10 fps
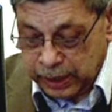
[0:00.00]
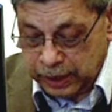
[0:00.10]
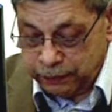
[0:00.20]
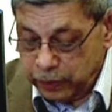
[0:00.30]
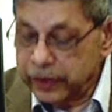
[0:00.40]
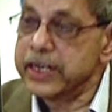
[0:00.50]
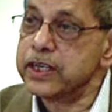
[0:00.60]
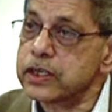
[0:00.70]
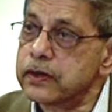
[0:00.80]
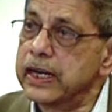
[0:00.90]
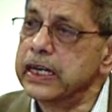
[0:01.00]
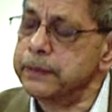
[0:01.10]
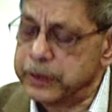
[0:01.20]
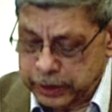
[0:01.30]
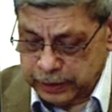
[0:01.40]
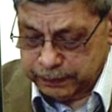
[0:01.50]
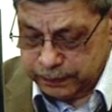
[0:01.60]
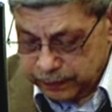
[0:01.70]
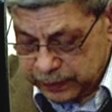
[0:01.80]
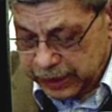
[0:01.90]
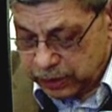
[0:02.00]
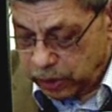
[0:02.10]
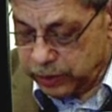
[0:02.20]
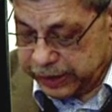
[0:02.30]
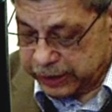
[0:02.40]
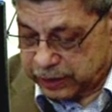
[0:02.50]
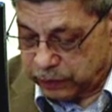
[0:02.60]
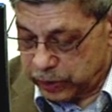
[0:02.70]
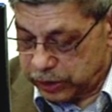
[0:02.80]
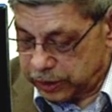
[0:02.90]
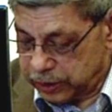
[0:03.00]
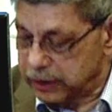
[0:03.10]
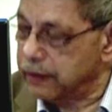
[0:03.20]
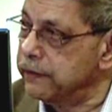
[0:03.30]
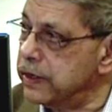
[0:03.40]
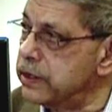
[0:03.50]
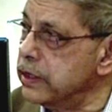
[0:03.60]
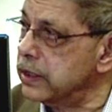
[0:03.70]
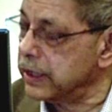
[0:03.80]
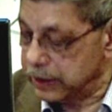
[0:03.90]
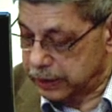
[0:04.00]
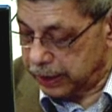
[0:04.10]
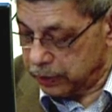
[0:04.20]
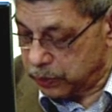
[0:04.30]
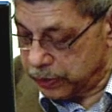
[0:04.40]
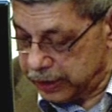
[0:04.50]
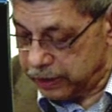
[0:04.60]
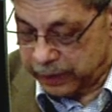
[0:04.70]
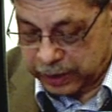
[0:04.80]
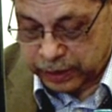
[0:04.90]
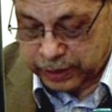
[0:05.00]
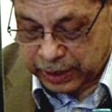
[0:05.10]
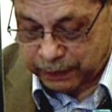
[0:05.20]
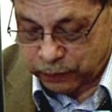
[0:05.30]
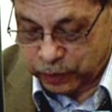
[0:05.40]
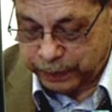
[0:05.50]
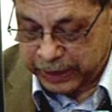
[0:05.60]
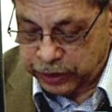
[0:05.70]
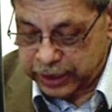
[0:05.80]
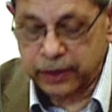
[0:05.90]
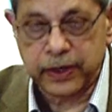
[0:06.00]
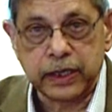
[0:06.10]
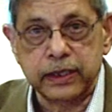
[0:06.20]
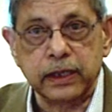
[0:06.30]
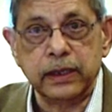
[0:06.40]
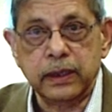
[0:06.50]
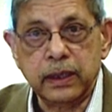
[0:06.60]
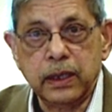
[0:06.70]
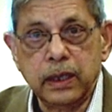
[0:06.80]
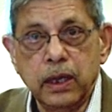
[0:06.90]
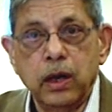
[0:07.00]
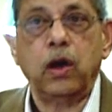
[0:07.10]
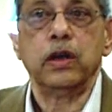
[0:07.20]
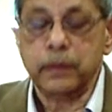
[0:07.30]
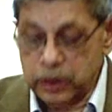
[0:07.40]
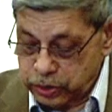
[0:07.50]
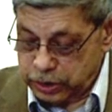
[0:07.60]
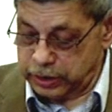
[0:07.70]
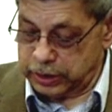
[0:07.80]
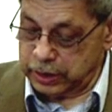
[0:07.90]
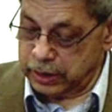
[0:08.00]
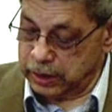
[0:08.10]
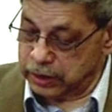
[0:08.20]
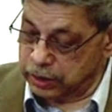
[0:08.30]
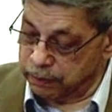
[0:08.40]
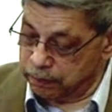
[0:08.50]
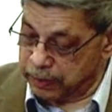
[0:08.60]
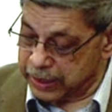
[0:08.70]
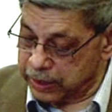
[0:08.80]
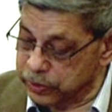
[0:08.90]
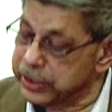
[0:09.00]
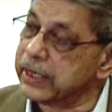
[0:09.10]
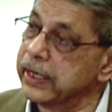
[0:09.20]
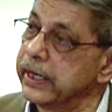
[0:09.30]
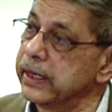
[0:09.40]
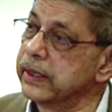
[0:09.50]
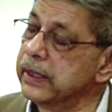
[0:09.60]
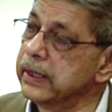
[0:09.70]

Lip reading: I've already described the context in which this vitriol against Quilliam and Islam was being generated. Almost symbiotically,